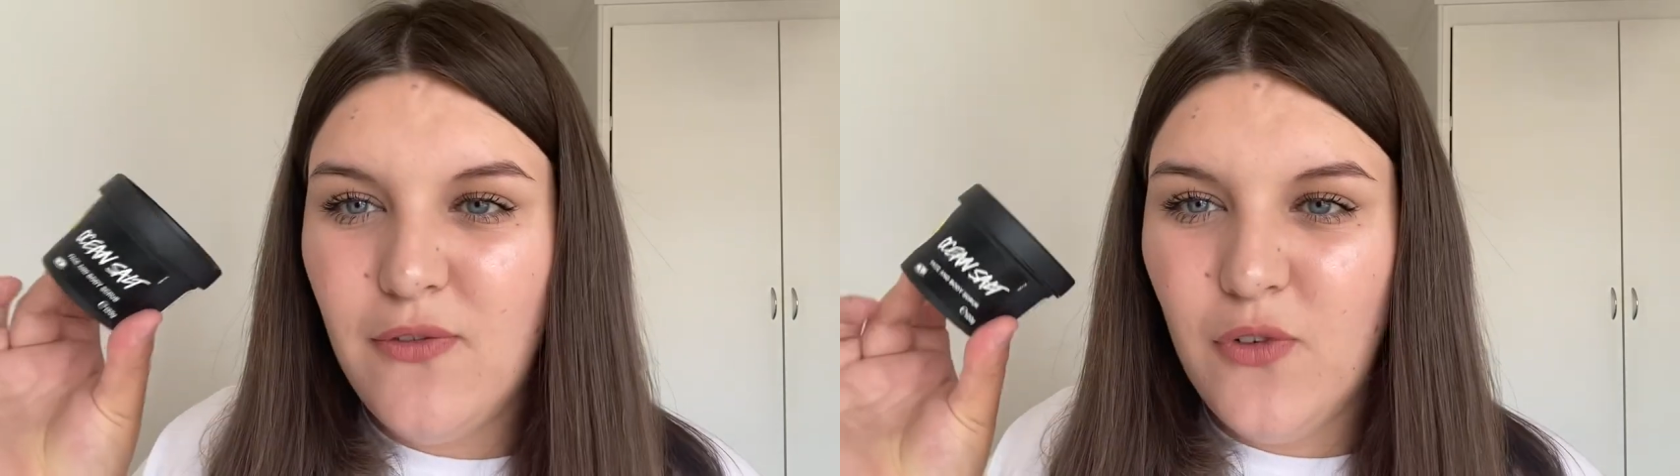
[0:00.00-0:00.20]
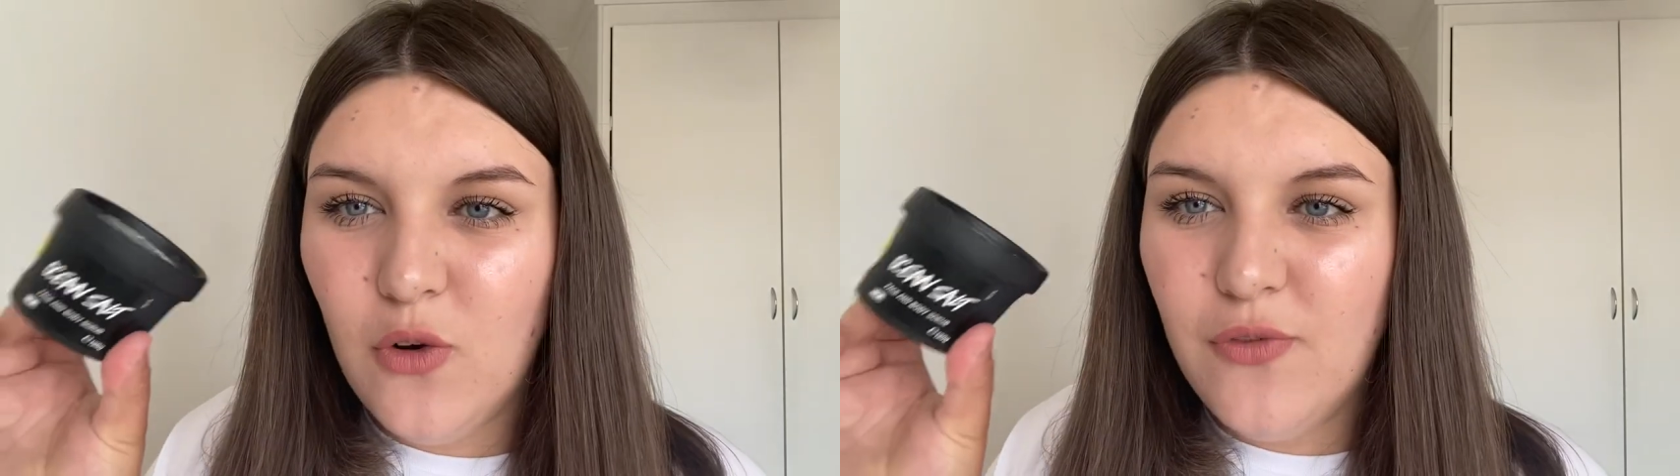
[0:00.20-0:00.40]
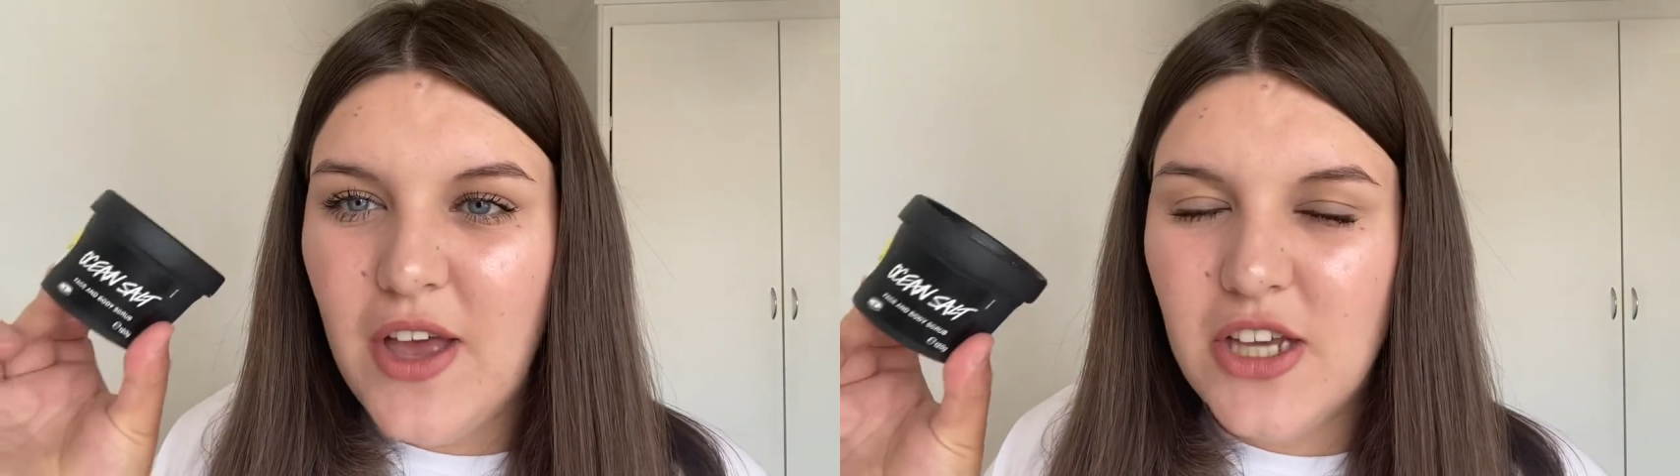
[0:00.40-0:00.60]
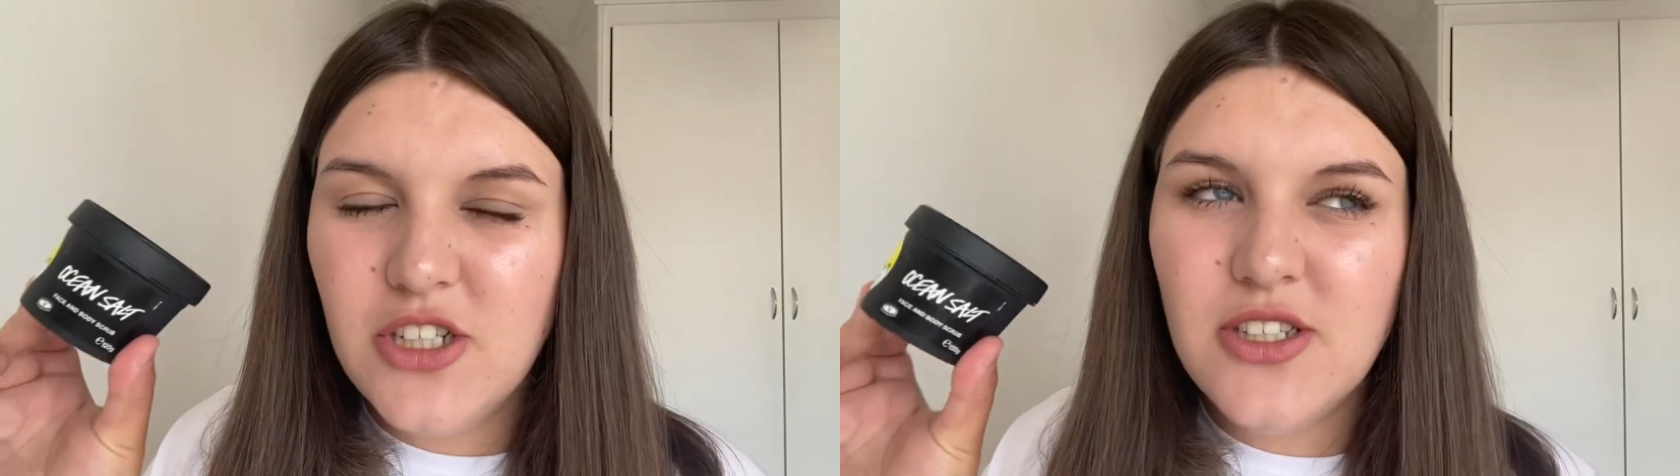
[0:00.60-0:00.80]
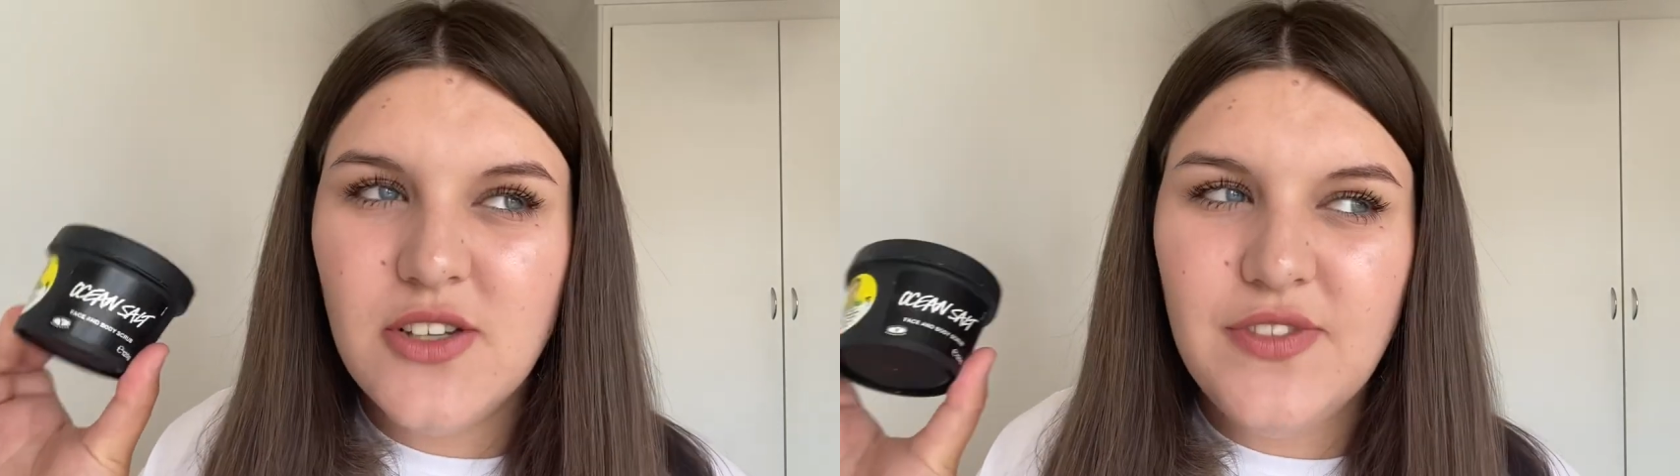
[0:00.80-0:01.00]
4
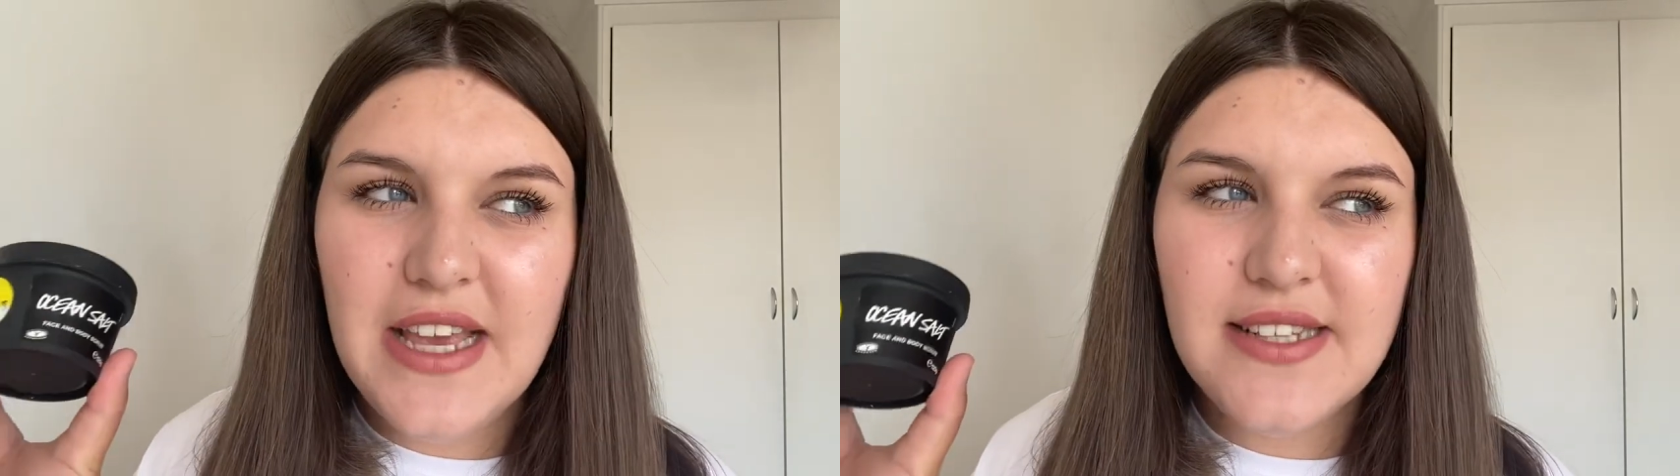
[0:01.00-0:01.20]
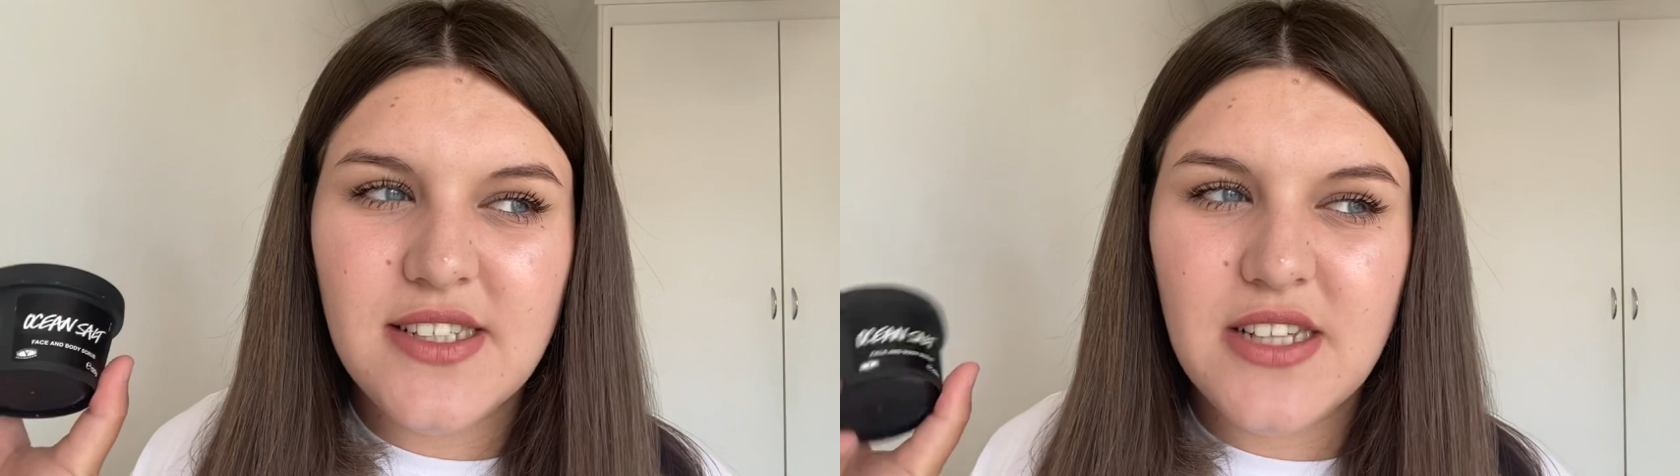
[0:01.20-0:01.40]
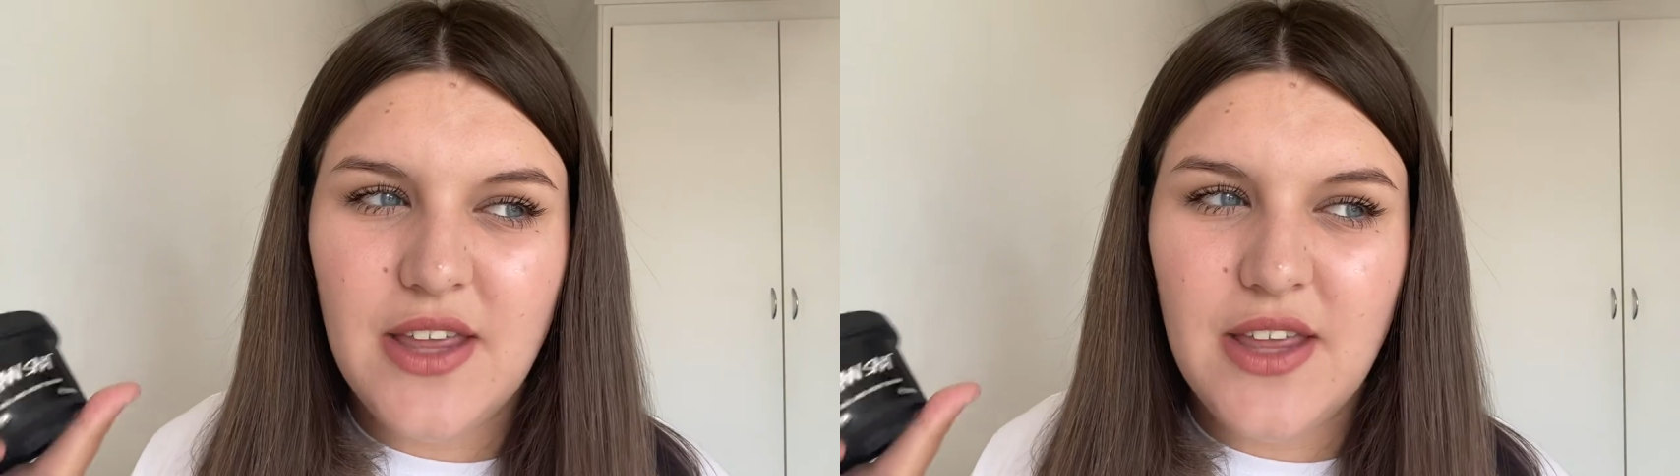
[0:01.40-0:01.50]
versions of this.